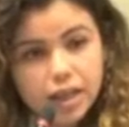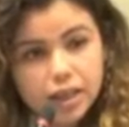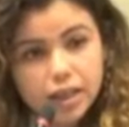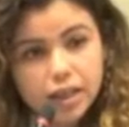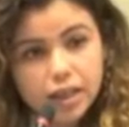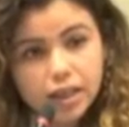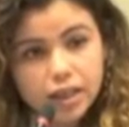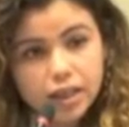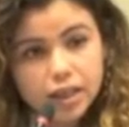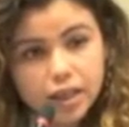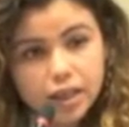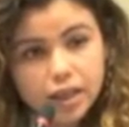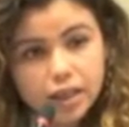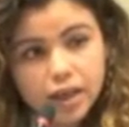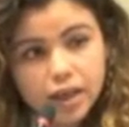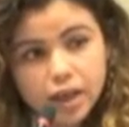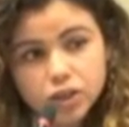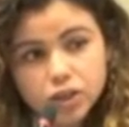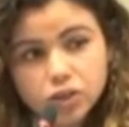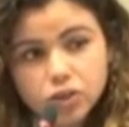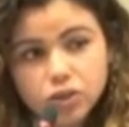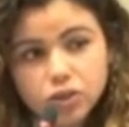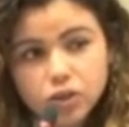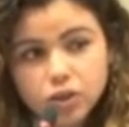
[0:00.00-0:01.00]
the
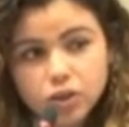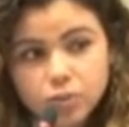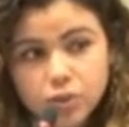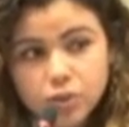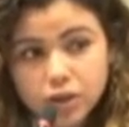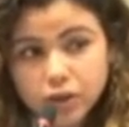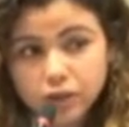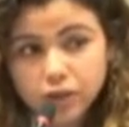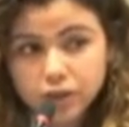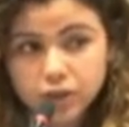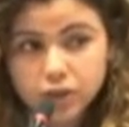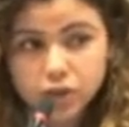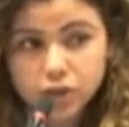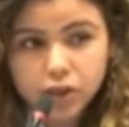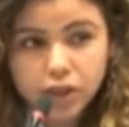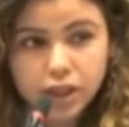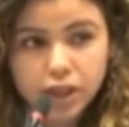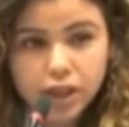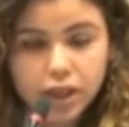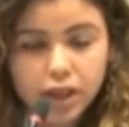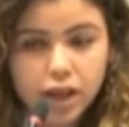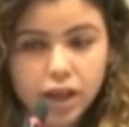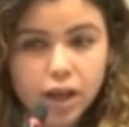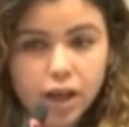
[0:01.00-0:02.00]
National
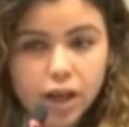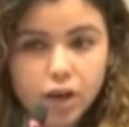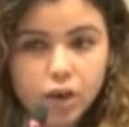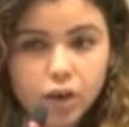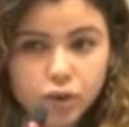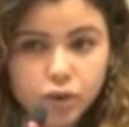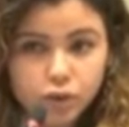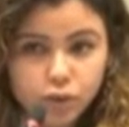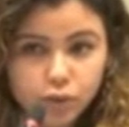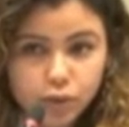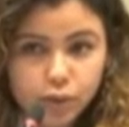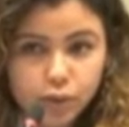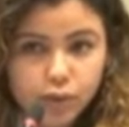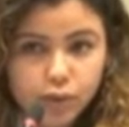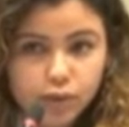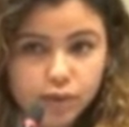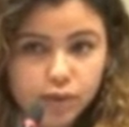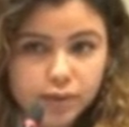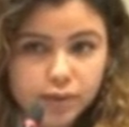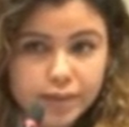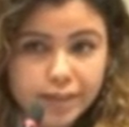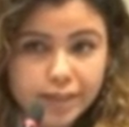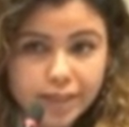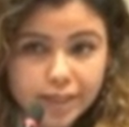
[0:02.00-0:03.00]
Observatory on Youth
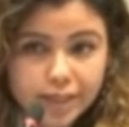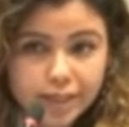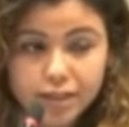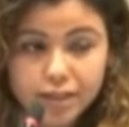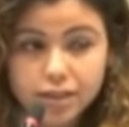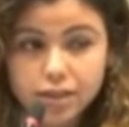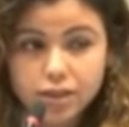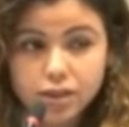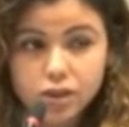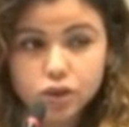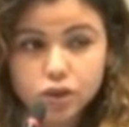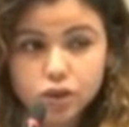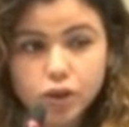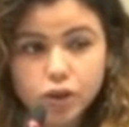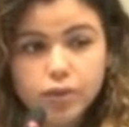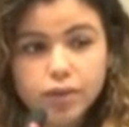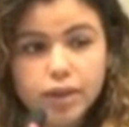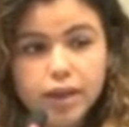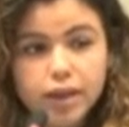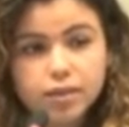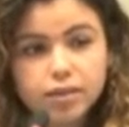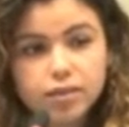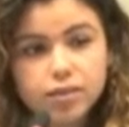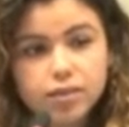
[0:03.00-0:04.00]
Statistics show
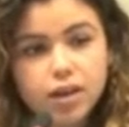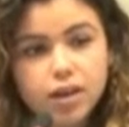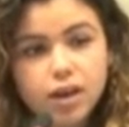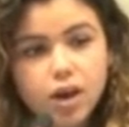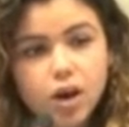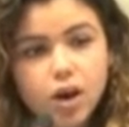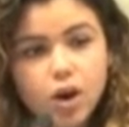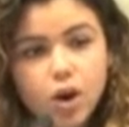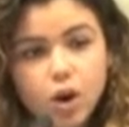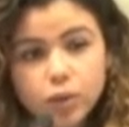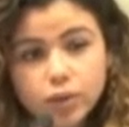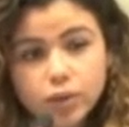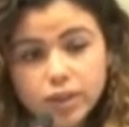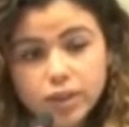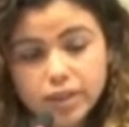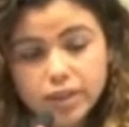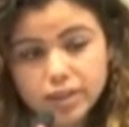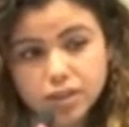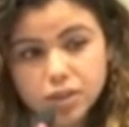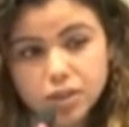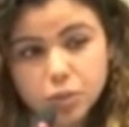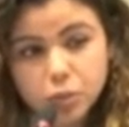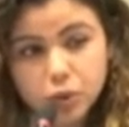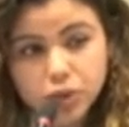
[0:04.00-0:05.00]
that only
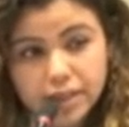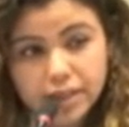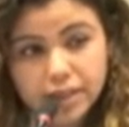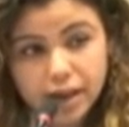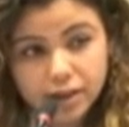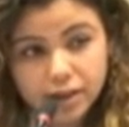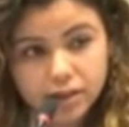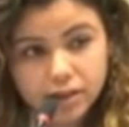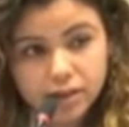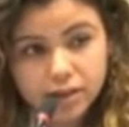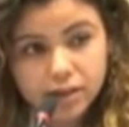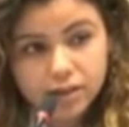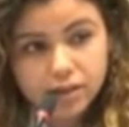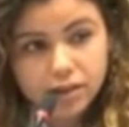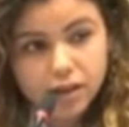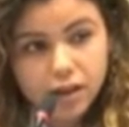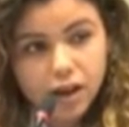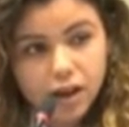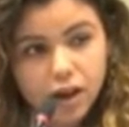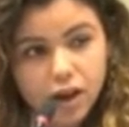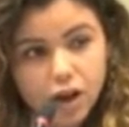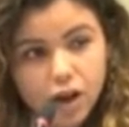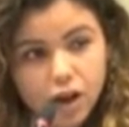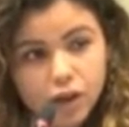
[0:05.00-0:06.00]
6%
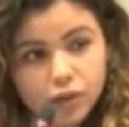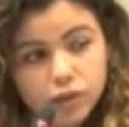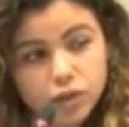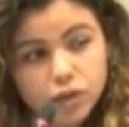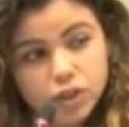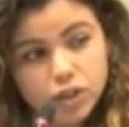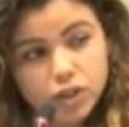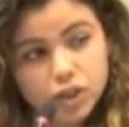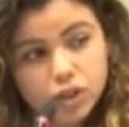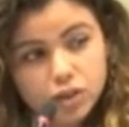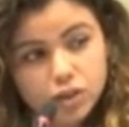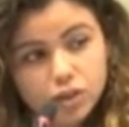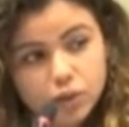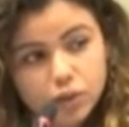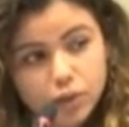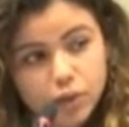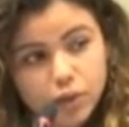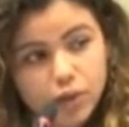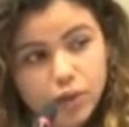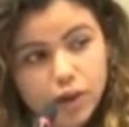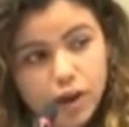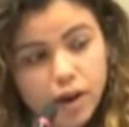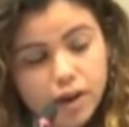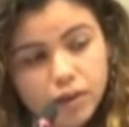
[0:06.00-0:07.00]
of Tunisian youth
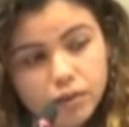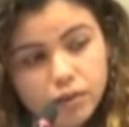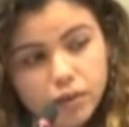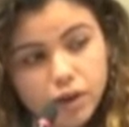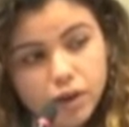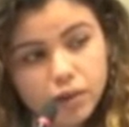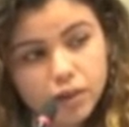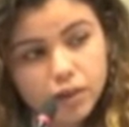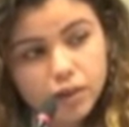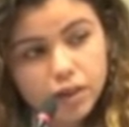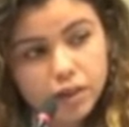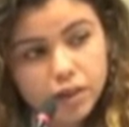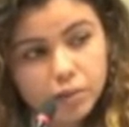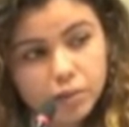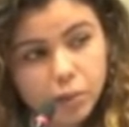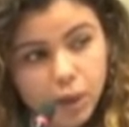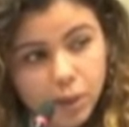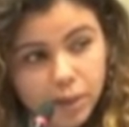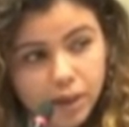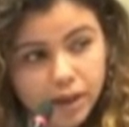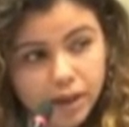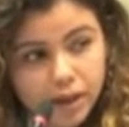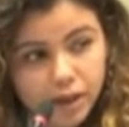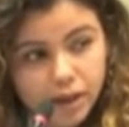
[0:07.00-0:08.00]
are involved in
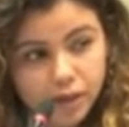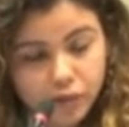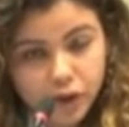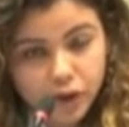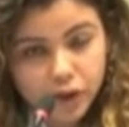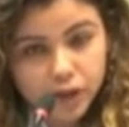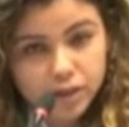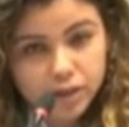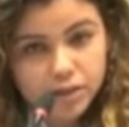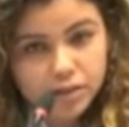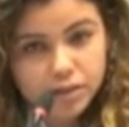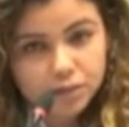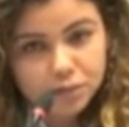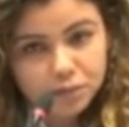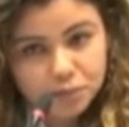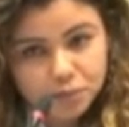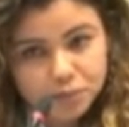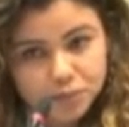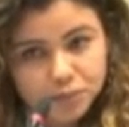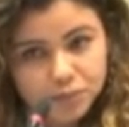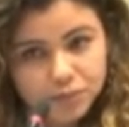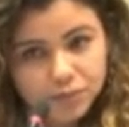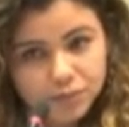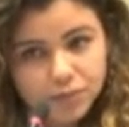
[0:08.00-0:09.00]
public affairs,
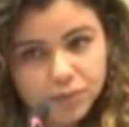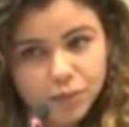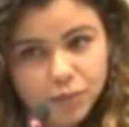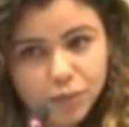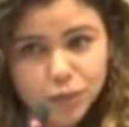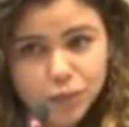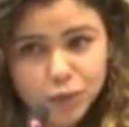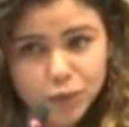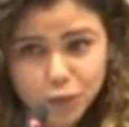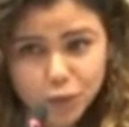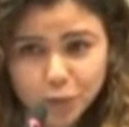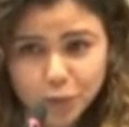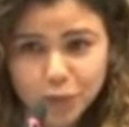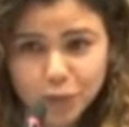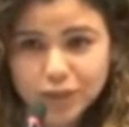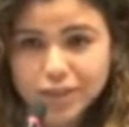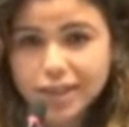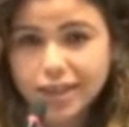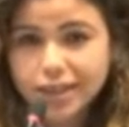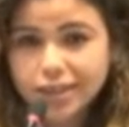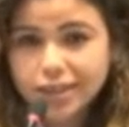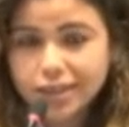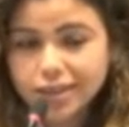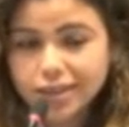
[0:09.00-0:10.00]

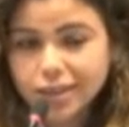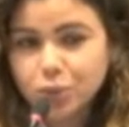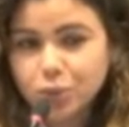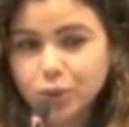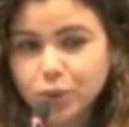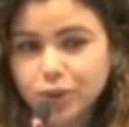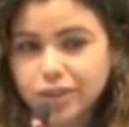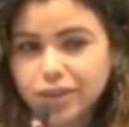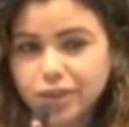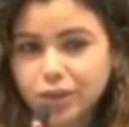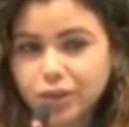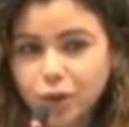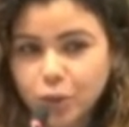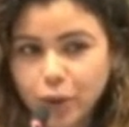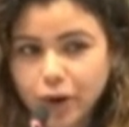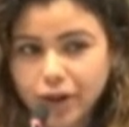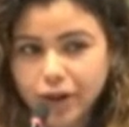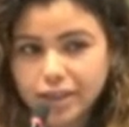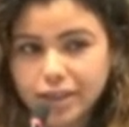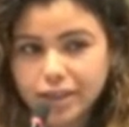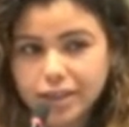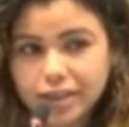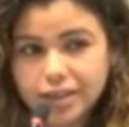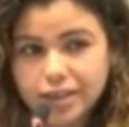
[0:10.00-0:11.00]
2% in political
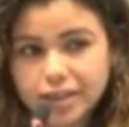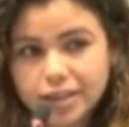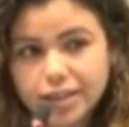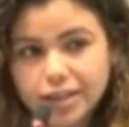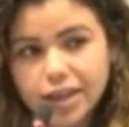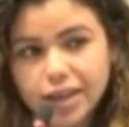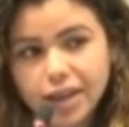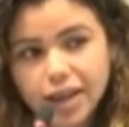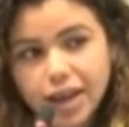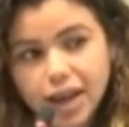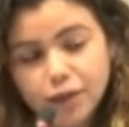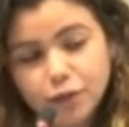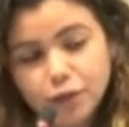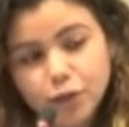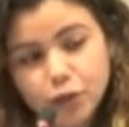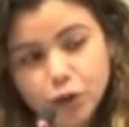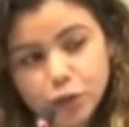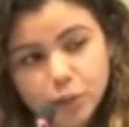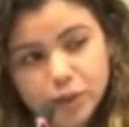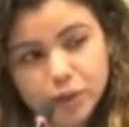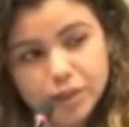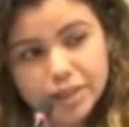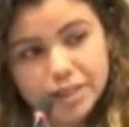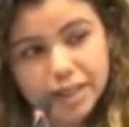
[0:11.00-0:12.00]
parties, and
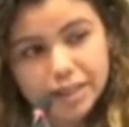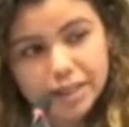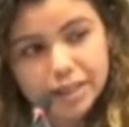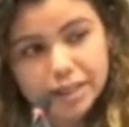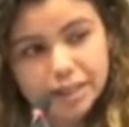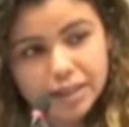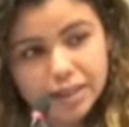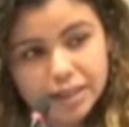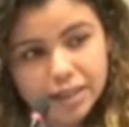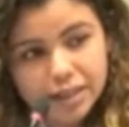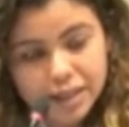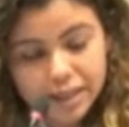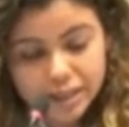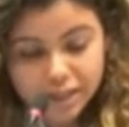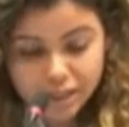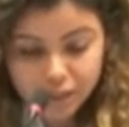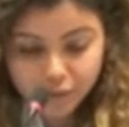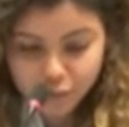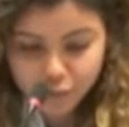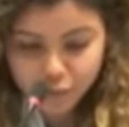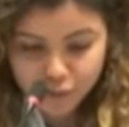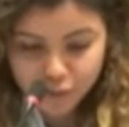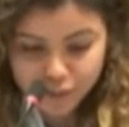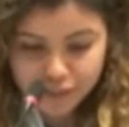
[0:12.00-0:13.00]
4% in
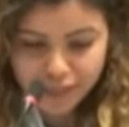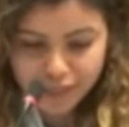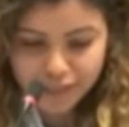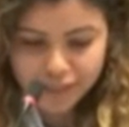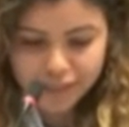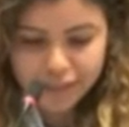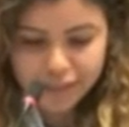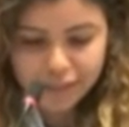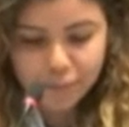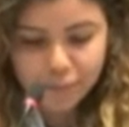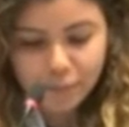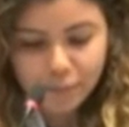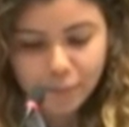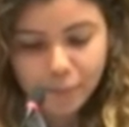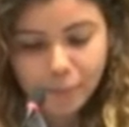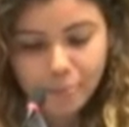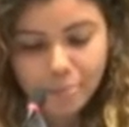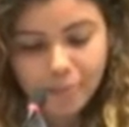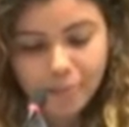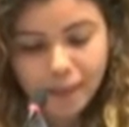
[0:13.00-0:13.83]
civil society.